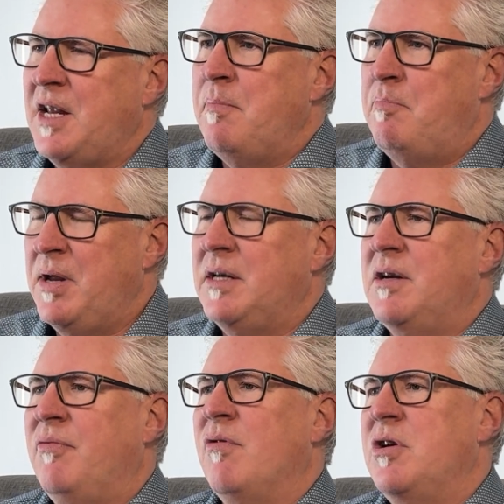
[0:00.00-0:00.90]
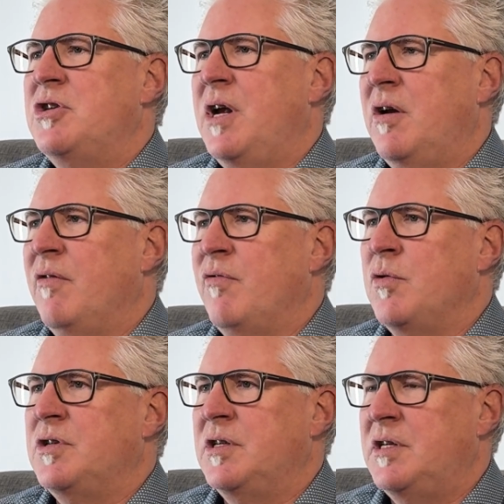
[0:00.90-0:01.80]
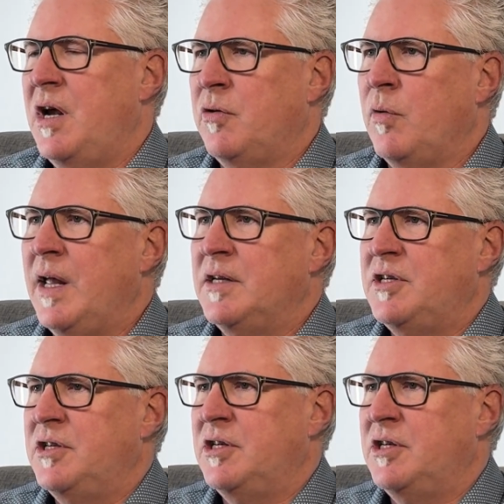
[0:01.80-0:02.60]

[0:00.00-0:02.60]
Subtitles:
a big differentiator versus the other legacy